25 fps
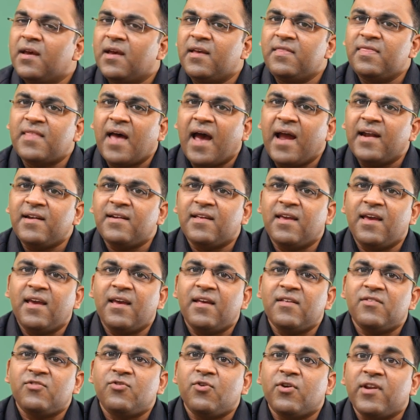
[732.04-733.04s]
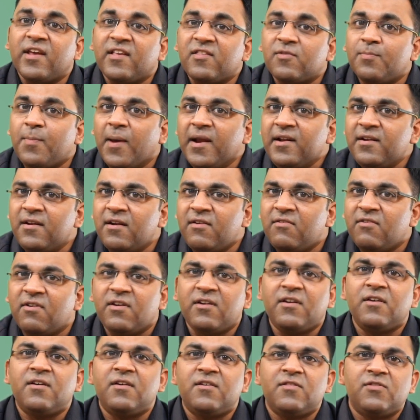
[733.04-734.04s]
In that case, your expected
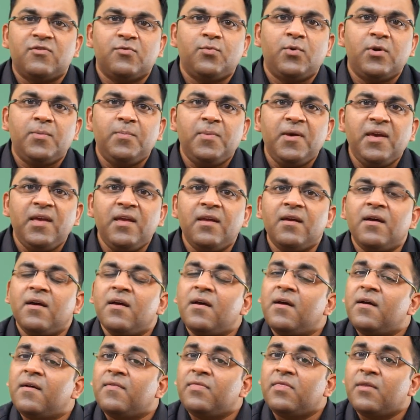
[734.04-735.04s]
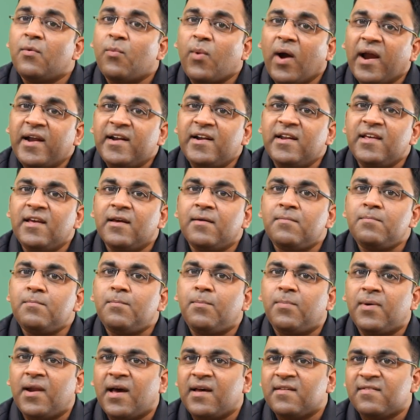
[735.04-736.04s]
returns would be the YTM
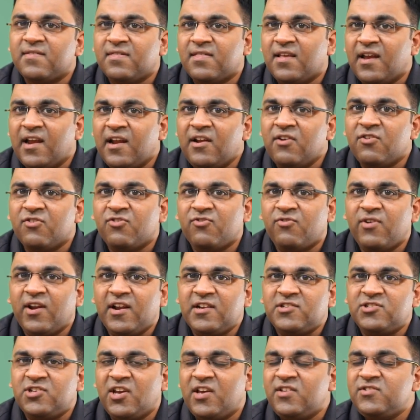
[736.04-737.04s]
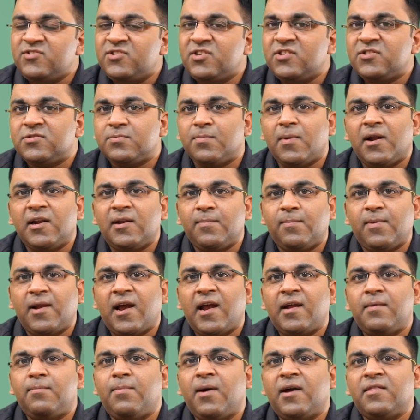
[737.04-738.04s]
plus the interest rate changes
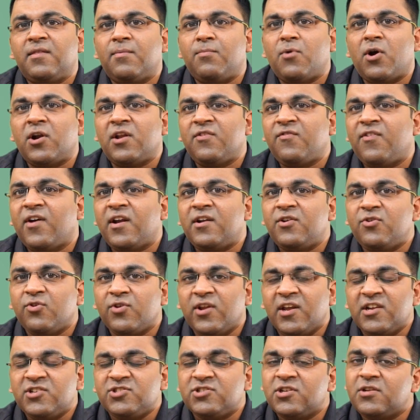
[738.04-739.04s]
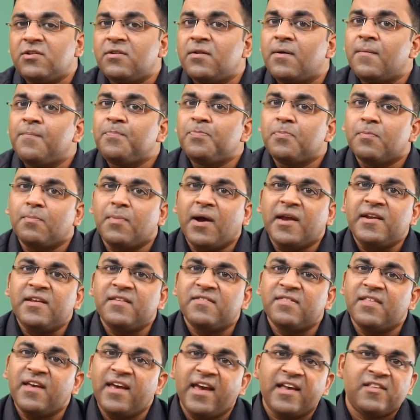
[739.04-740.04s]
multiplied by the modified duration
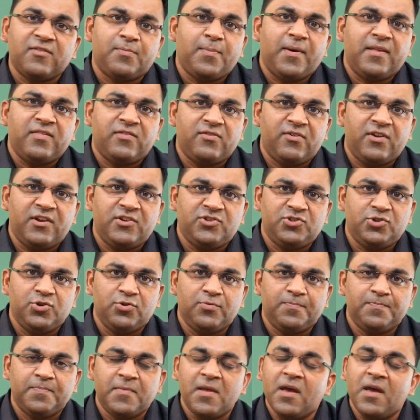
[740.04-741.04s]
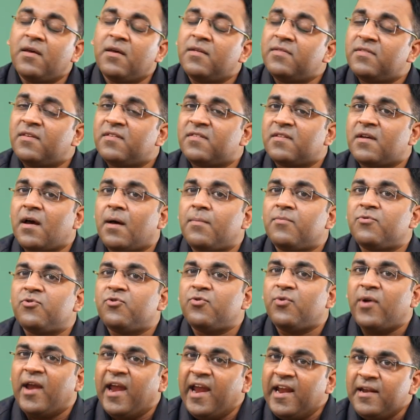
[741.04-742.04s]
minus the expense ratio. This comes
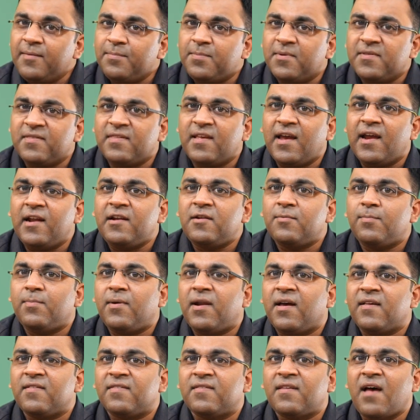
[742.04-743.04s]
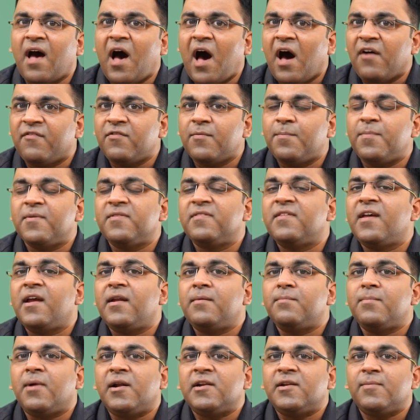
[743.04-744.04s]
to 8% plus
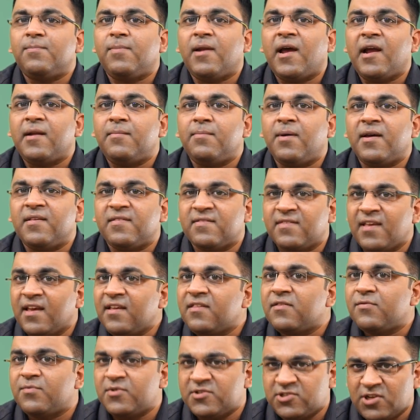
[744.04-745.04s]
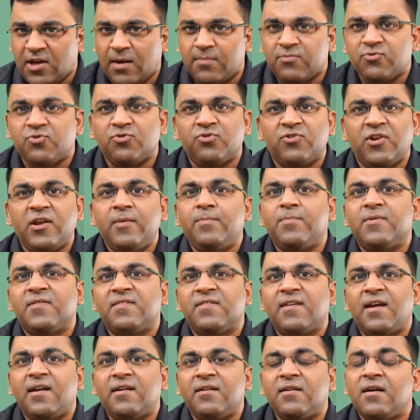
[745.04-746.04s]
0.5% multiplied by 6, which comes to
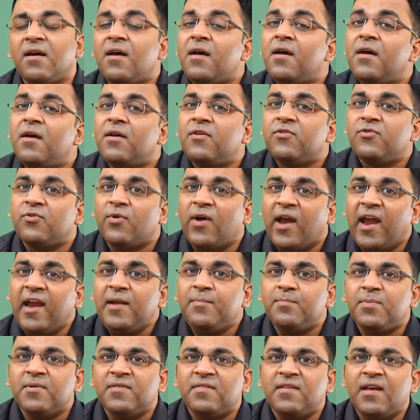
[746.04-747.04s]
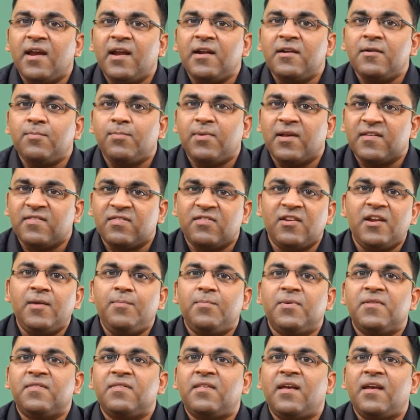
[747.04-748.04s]
3%. So 8% plus
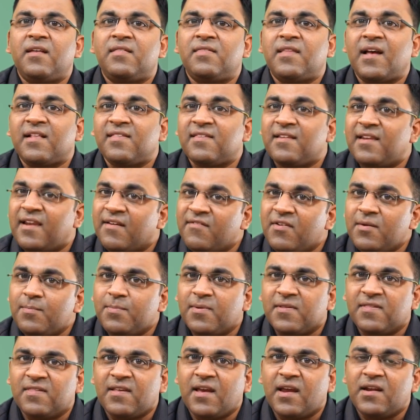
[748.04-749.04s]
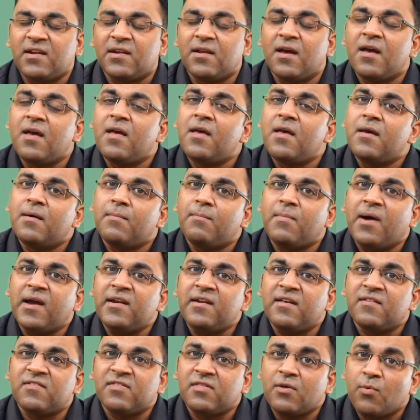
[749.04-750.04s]
3%, that's 11%,
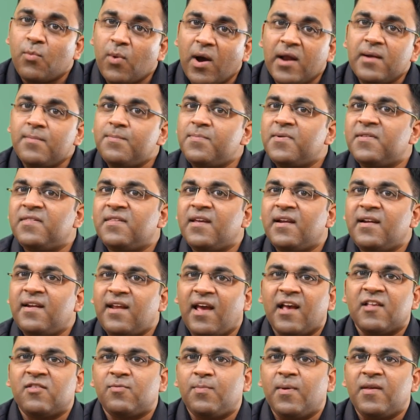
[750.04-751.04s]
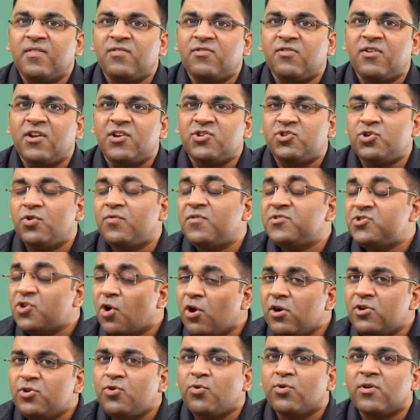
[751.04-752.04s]
minus the 1% expense ratio, which
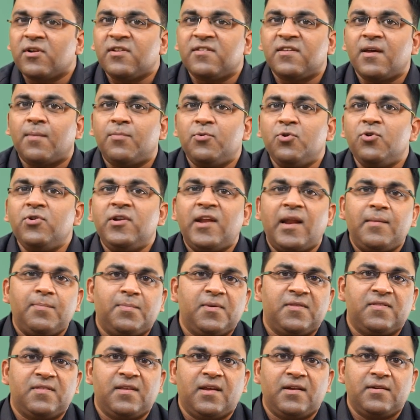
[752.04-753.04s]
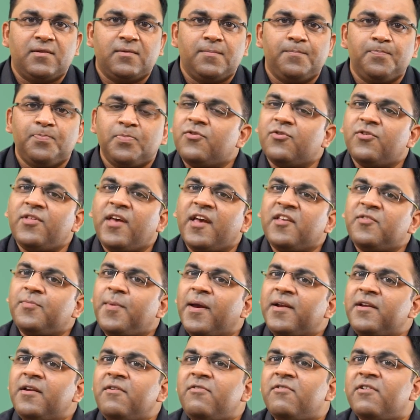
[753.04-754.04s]
all totals up to 10%. So the
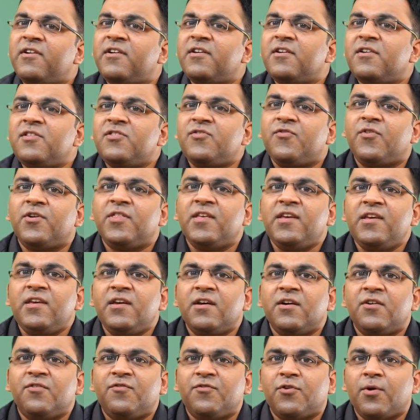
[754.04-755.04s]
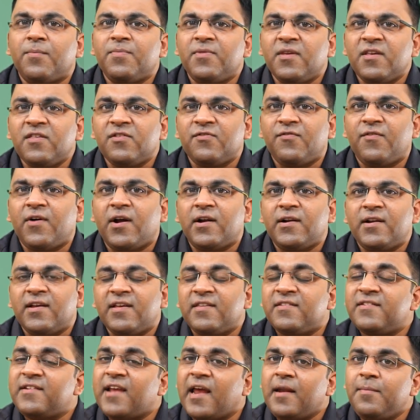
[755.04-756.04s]
expected returns for the year from this fund
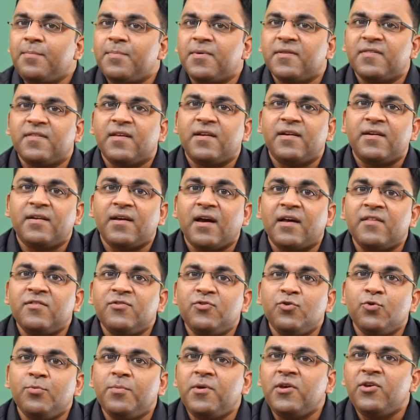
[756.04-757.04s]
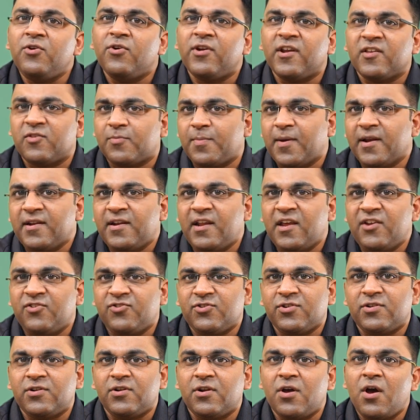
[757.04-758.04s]
is 10%, assuming your
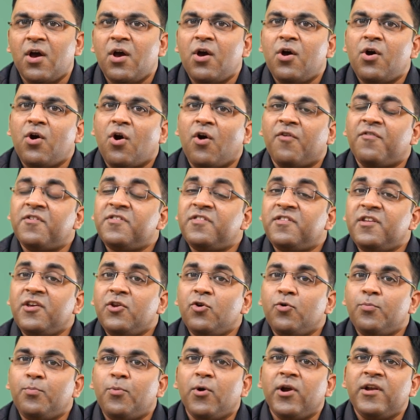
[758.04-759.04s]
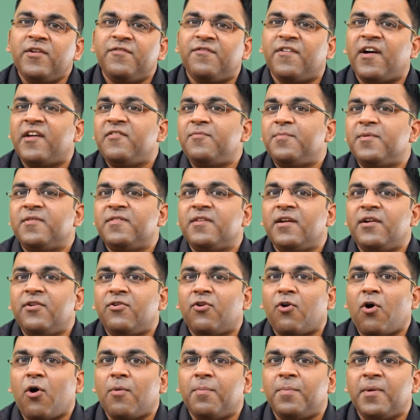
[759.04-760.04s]
expectation of a 0.5%
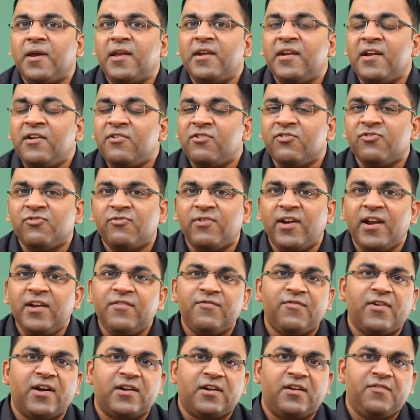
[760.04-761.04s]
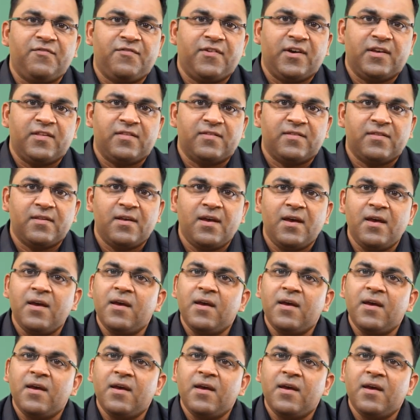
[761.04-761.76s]
drop in interest rate fructifies.